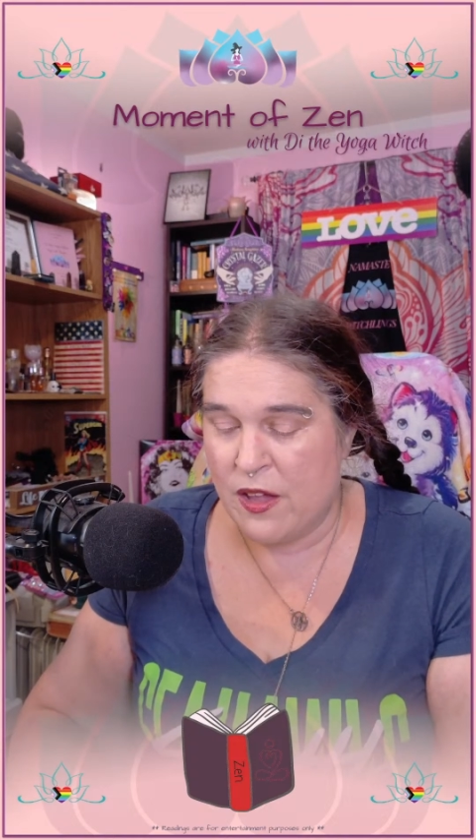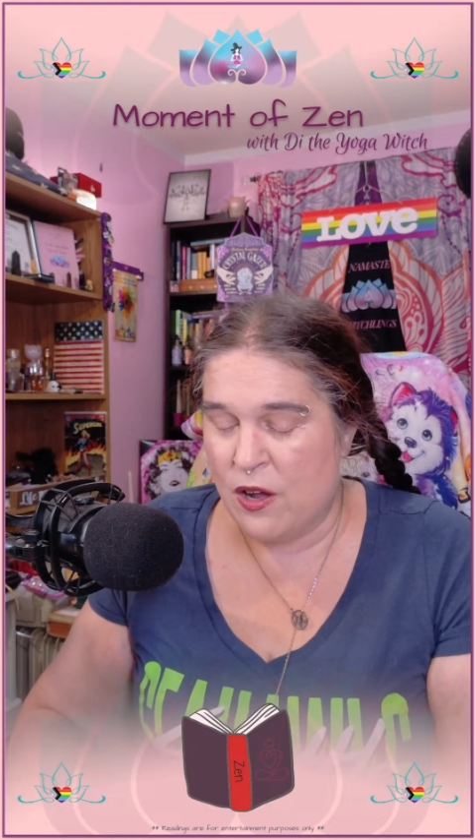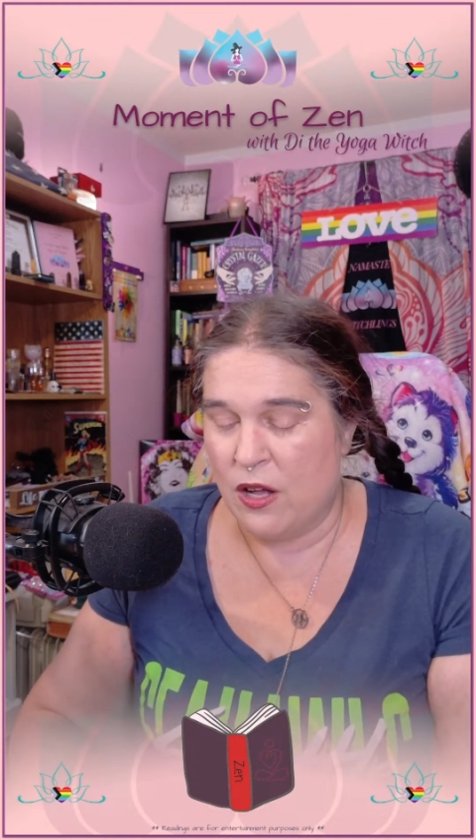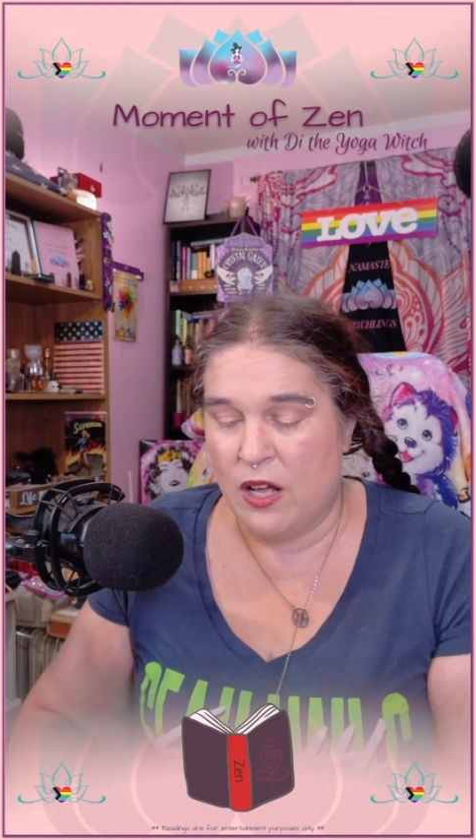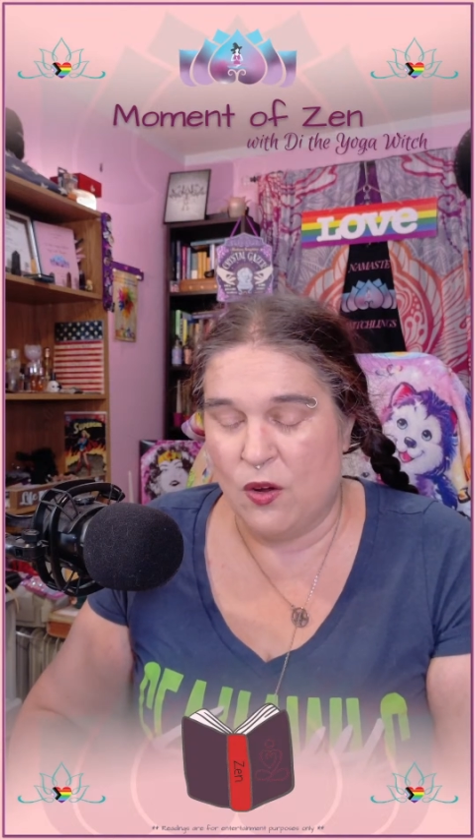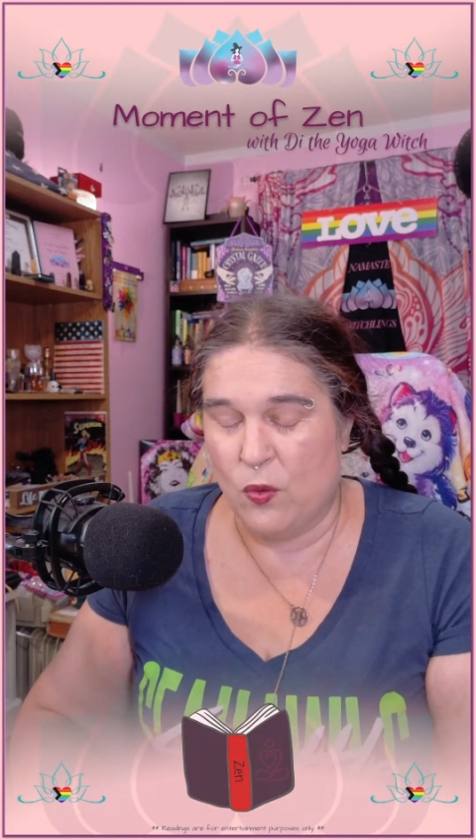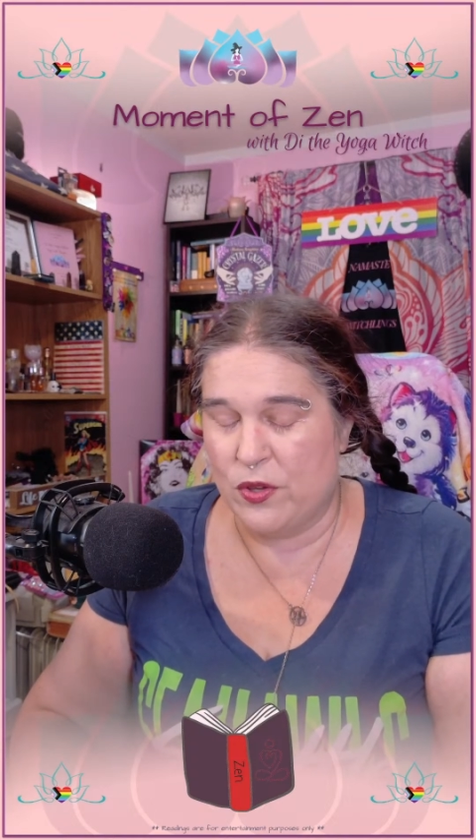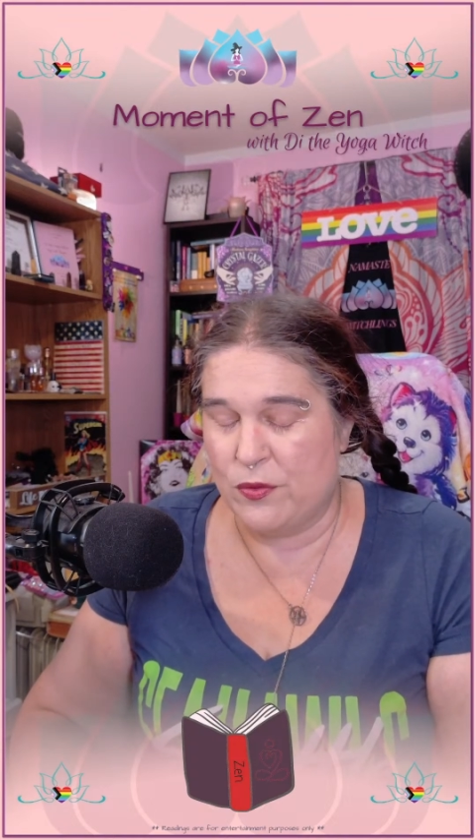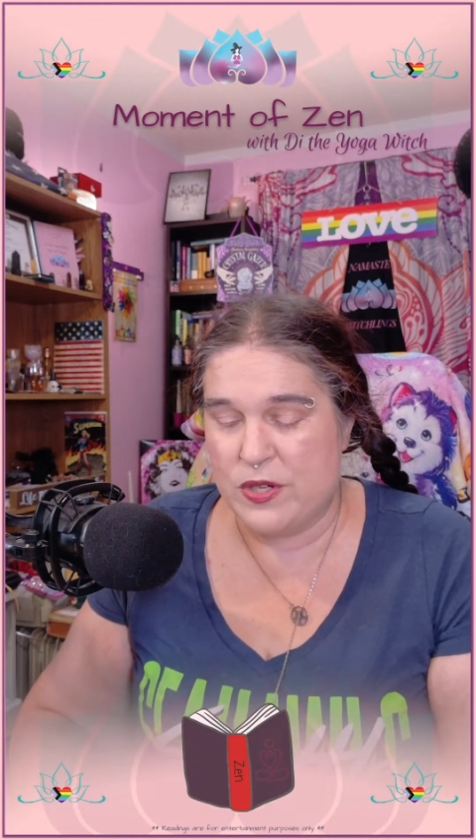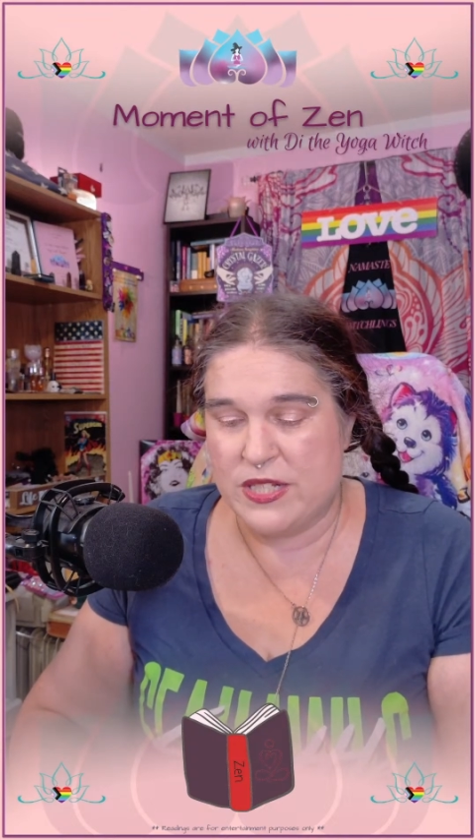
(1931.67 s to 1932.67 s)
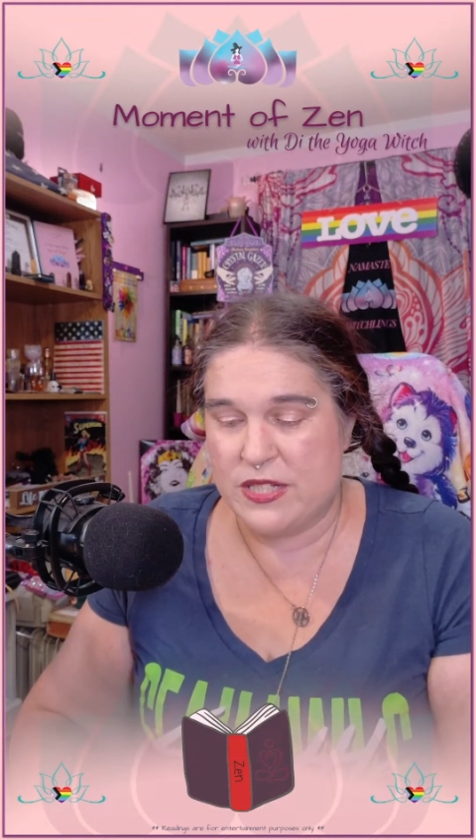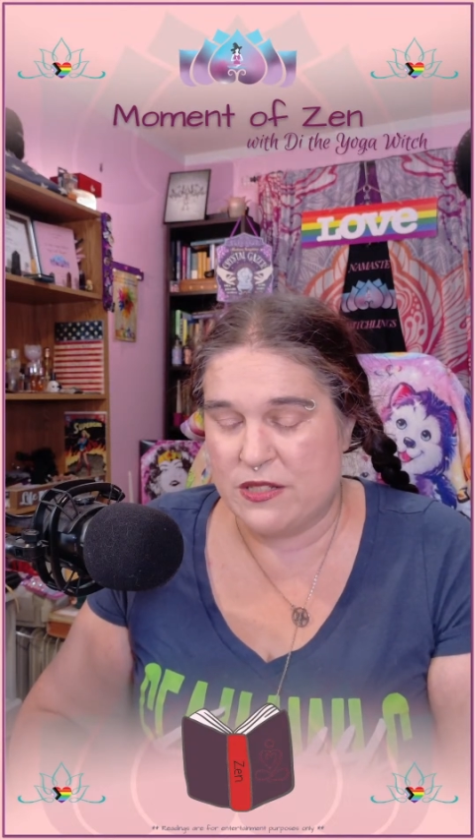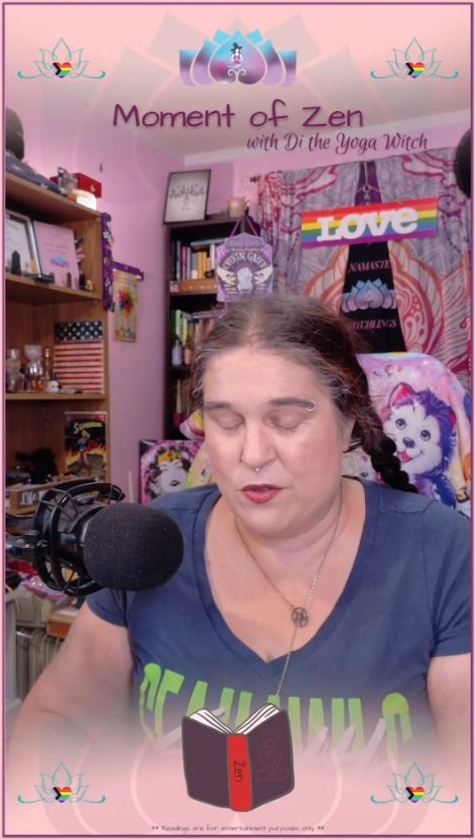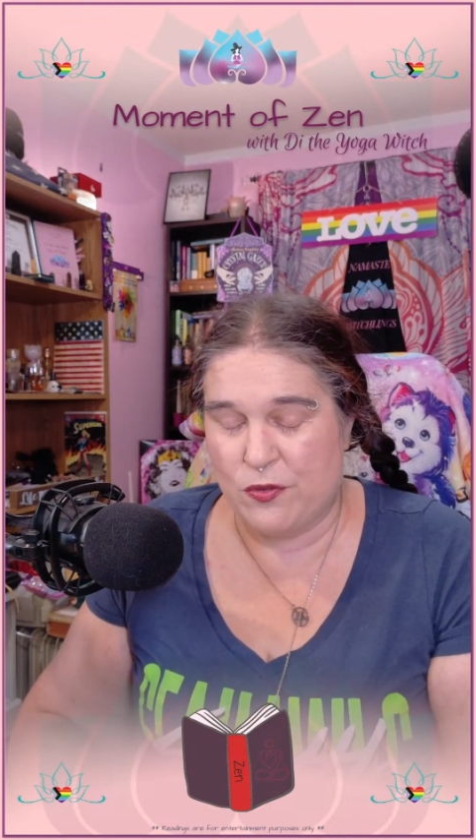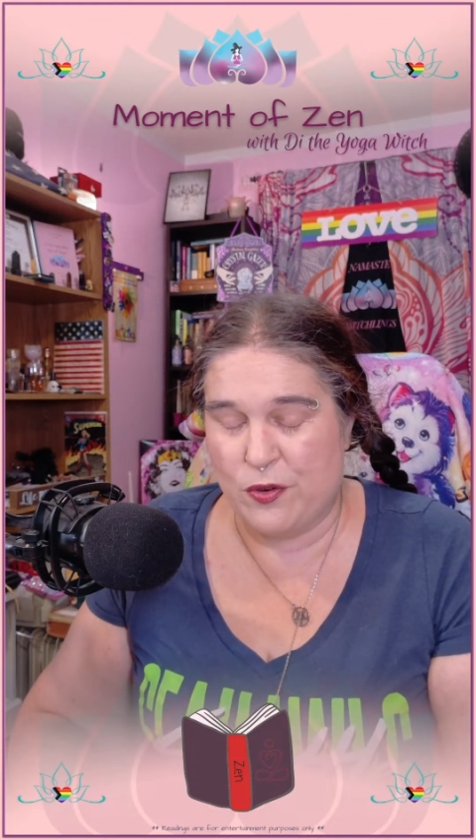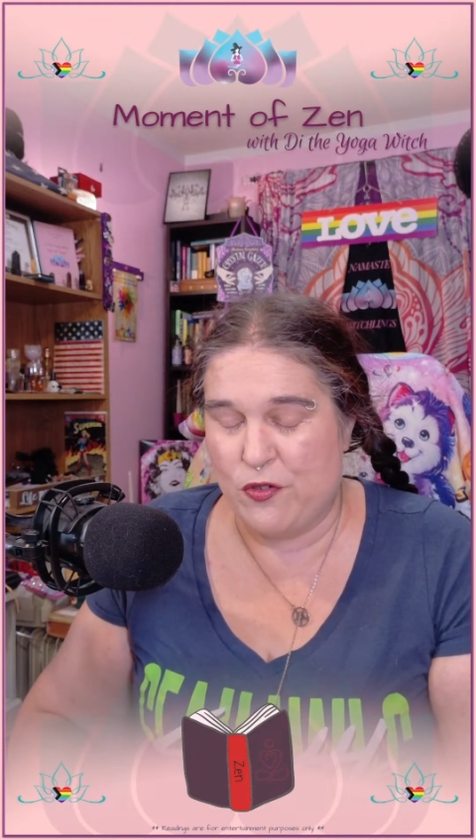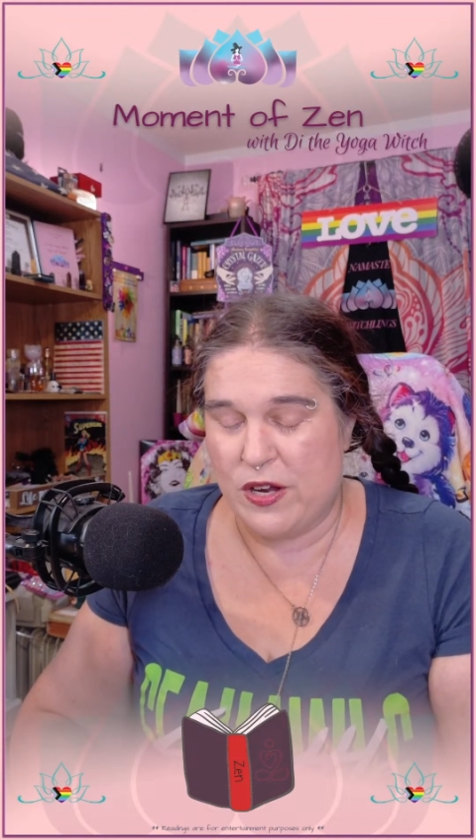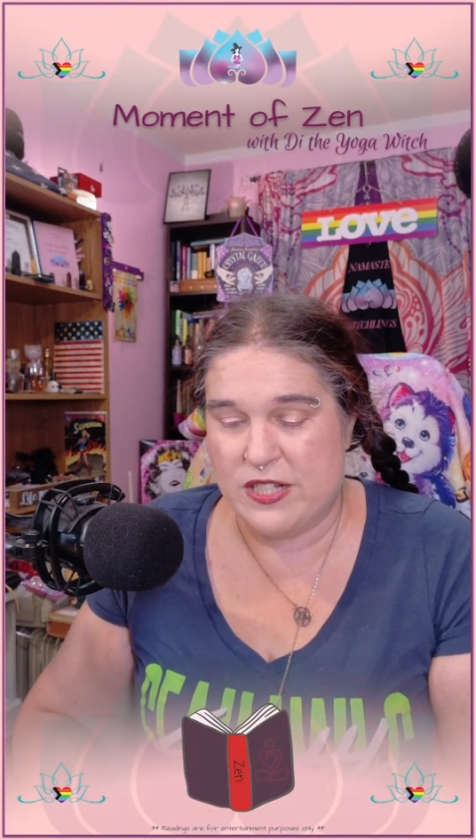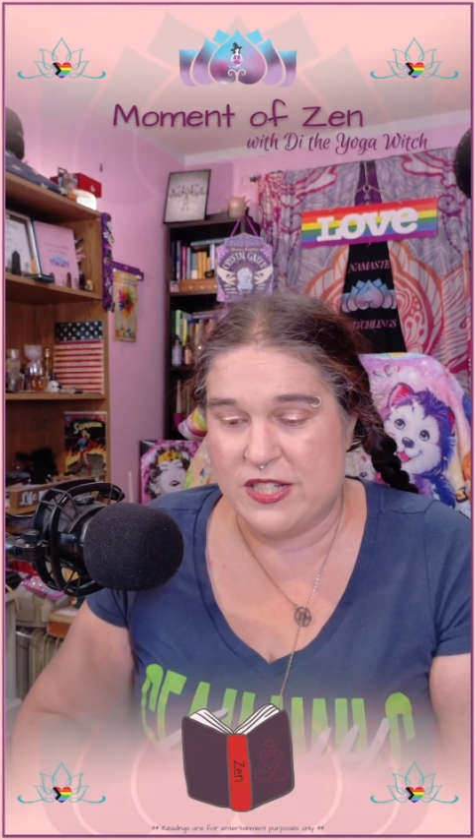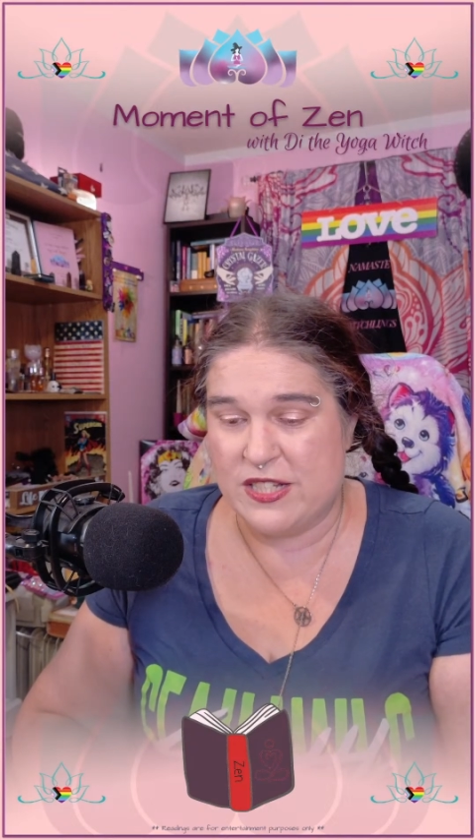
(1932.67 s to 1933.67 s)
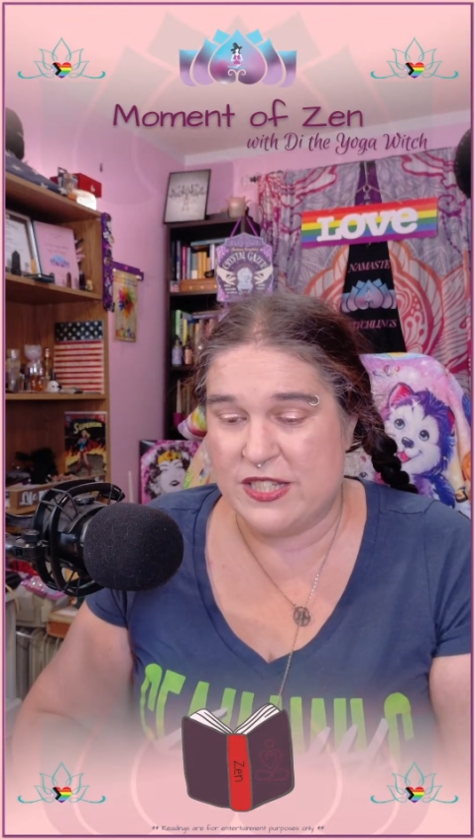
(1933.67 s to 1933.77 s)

Where the refrain says,